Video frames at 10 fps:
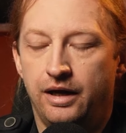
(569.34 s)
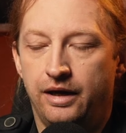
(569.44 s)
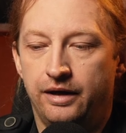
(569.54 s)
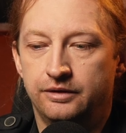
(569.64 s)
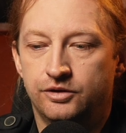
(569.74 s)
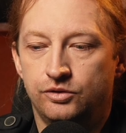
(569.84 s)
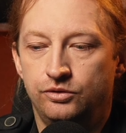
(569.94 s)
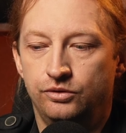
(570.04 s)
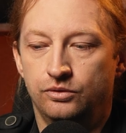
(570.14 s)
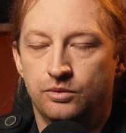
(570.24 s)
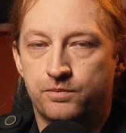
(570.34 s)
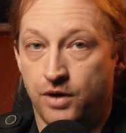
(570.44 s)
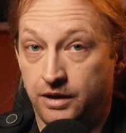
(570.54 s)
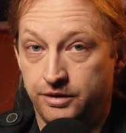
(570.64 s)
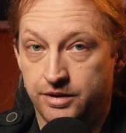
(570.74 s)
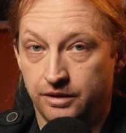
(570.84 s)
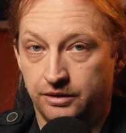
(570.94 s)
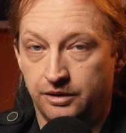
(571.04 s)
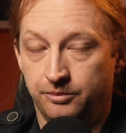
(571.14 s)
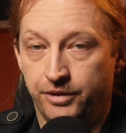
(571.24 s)
and you practice a
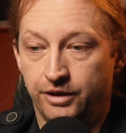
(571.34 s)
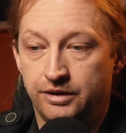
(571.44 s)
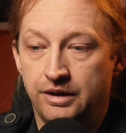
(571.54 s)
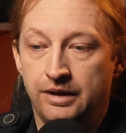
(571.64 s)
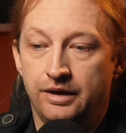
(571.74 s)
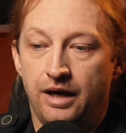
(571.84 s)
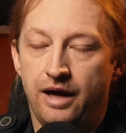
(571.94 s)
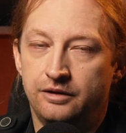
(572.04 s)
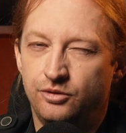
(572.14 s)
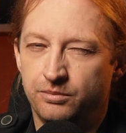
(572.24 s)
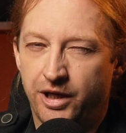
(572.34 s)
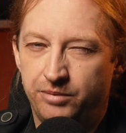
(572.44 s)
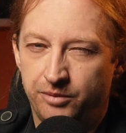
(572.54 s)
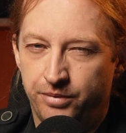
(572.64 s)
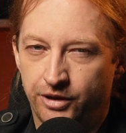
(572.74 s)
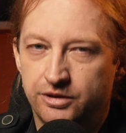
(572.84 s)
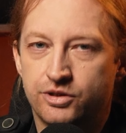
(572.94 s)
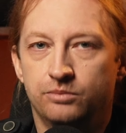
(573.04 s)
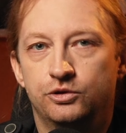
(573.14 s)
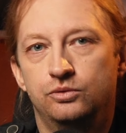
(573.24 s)
little bit, and you maybe build
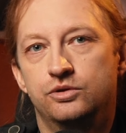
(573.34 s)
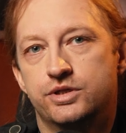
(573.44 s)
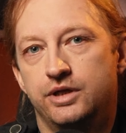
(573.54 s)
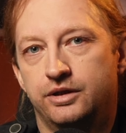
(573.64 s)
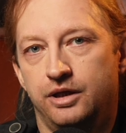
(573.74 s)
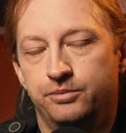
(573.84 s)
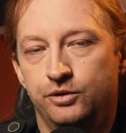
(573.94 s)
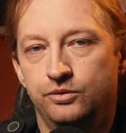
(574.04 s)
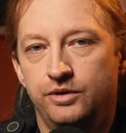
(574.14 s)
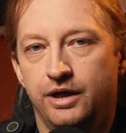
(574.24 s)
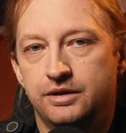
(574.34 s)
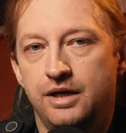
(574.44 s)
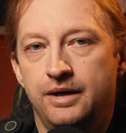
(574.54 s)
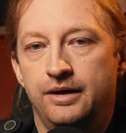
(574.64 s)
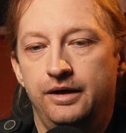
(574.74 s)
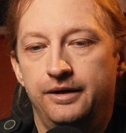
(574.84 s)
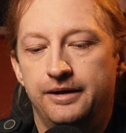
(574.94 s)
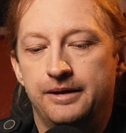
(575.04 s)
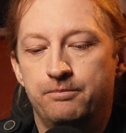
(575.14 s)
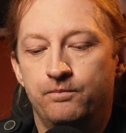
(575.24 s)
some tools that help you do that,
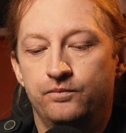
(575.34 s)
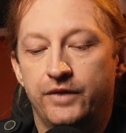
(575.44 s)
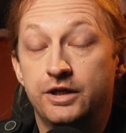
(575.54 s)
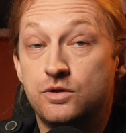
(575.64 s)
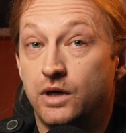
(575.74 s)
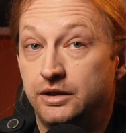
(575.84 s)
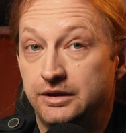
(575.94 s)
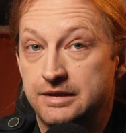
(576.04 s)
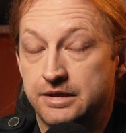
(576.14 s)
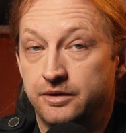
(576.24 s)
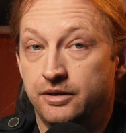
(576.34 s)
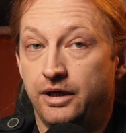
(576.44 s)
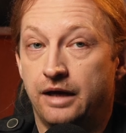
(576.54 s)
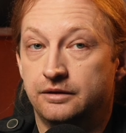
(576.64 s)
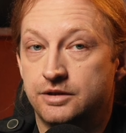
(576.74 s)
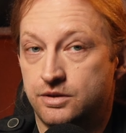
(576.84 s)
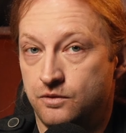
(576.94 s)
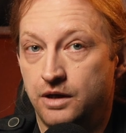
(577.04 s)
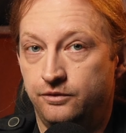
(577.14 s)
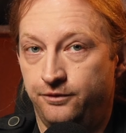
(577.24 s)
is quite easy and it's
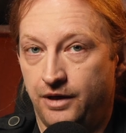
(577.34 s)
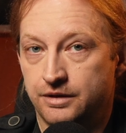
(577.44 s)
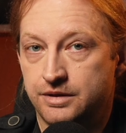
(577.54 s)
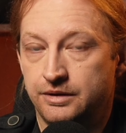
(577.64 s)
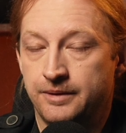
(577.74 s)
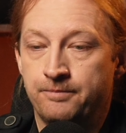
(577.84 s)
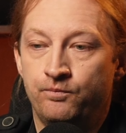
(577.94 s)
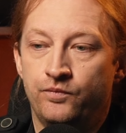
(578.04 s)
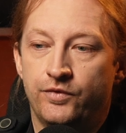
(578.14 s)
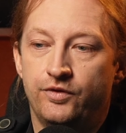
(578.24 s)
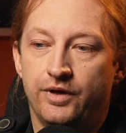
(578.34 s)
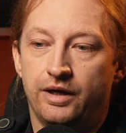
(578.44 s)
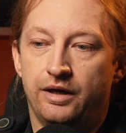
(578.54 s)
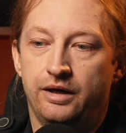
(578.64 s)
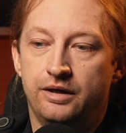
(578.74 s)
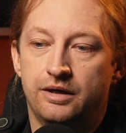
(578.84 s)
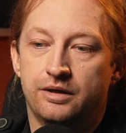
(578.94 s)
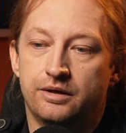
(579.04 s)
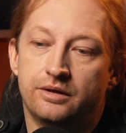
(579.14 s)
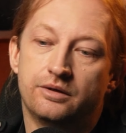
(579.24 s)
quite fast. The
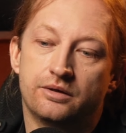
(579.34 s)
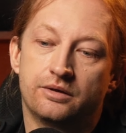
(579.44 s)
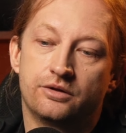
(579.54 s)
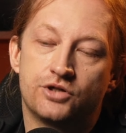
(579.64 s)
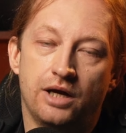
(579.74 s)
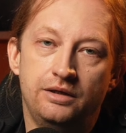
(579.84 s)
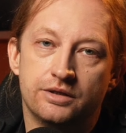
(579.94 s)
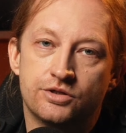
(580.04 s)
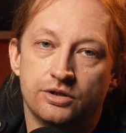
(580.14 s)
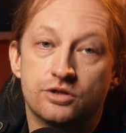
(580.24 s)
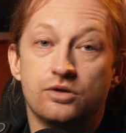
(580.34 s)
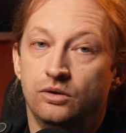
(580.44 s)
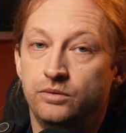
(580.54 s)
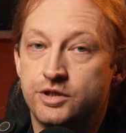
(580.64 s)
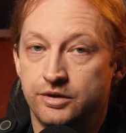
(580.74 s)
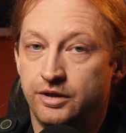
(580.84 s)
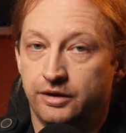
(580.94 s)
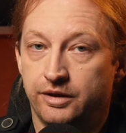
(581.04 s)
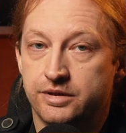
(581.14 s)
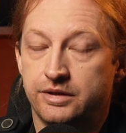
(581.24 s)
challenge is always in the
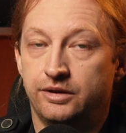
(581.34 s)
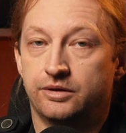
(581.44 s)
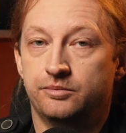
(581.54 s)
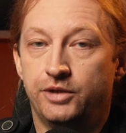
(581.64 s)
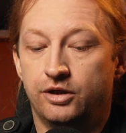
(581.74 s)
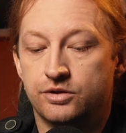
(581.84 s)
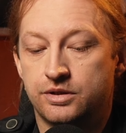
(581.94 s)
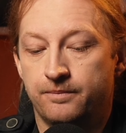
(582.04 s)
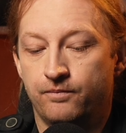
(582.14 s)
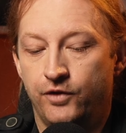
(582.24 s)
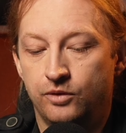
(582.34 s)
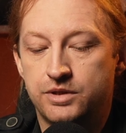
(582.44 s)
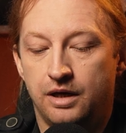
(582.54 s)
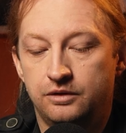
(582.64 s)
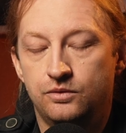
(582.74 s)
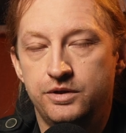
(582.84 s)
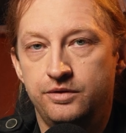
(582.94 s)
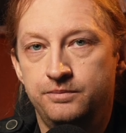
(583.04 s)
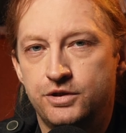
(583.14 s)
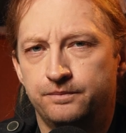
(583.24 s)
testing, because those
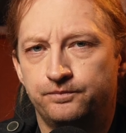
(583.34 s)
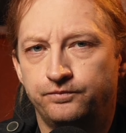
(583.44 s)
algorithms,